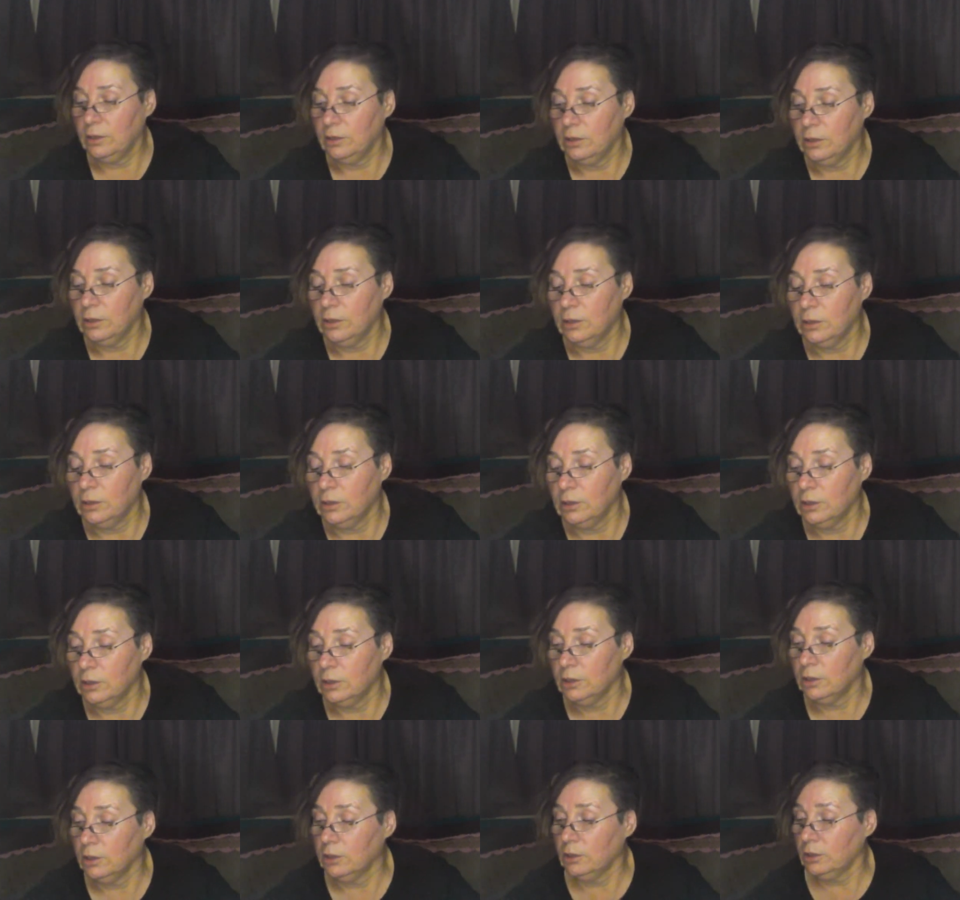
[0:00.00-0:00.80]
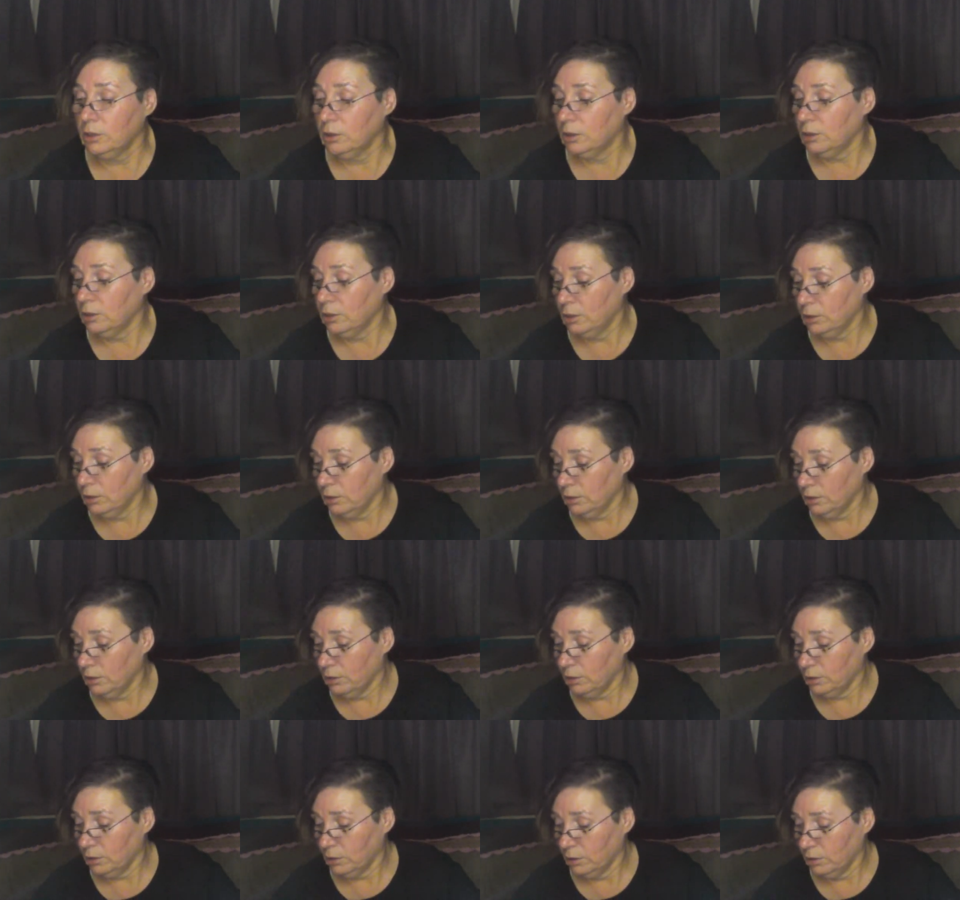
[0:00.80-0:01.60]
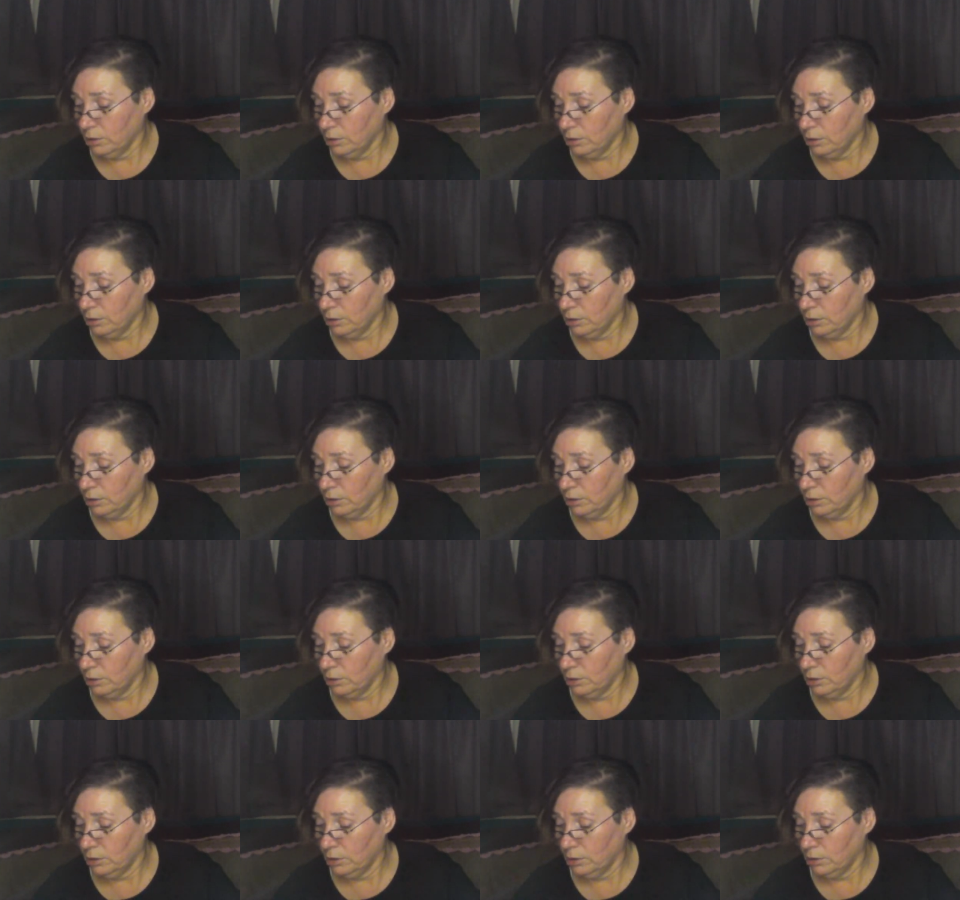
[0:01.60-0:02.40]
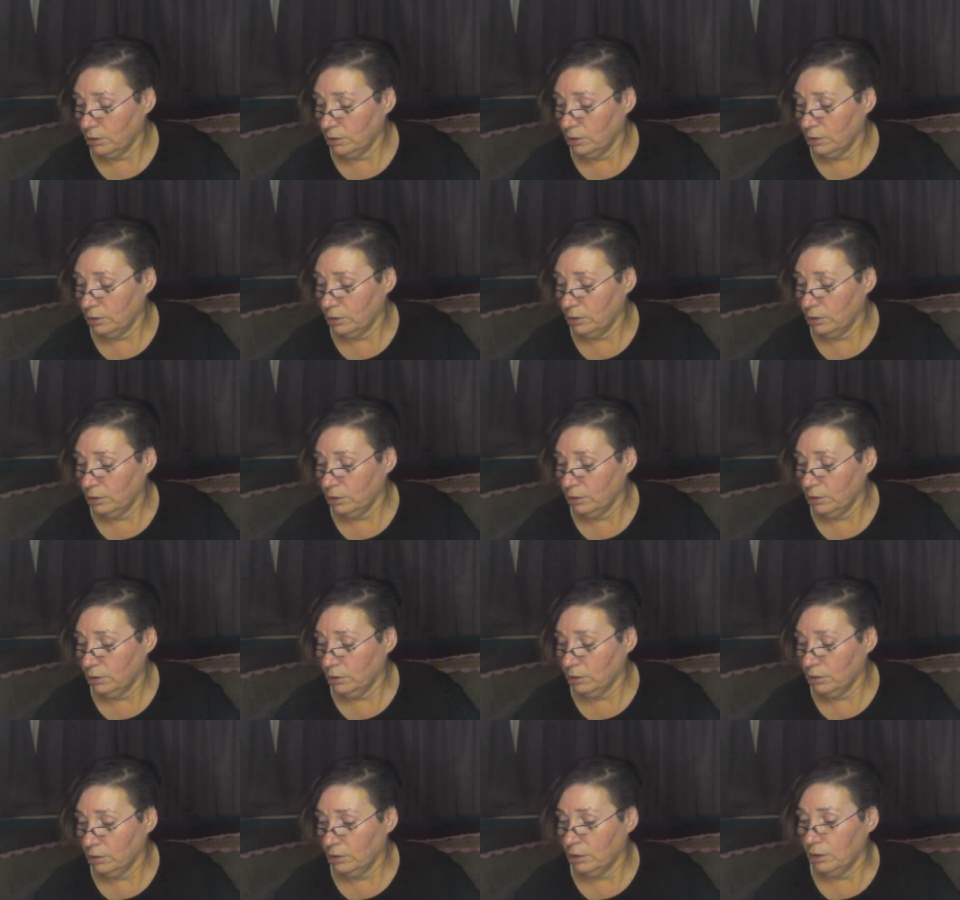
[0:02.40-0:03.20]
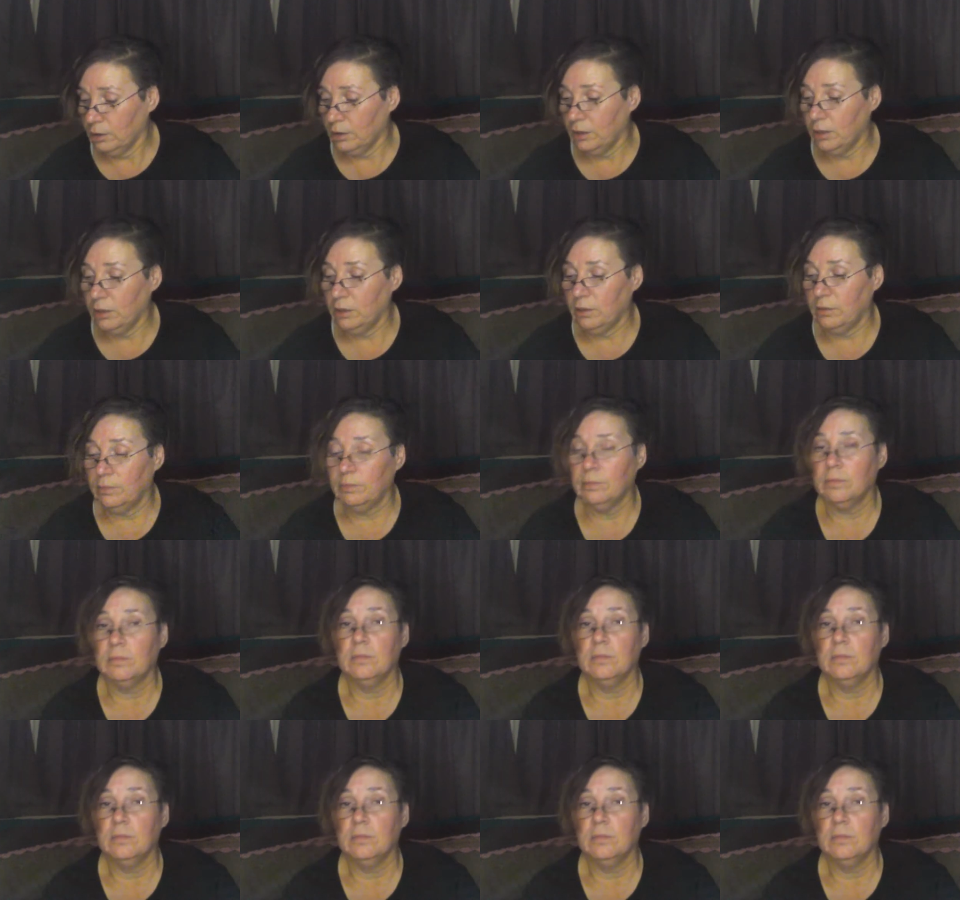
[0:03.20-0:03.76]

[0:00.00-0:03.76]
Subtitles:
Nothing is said.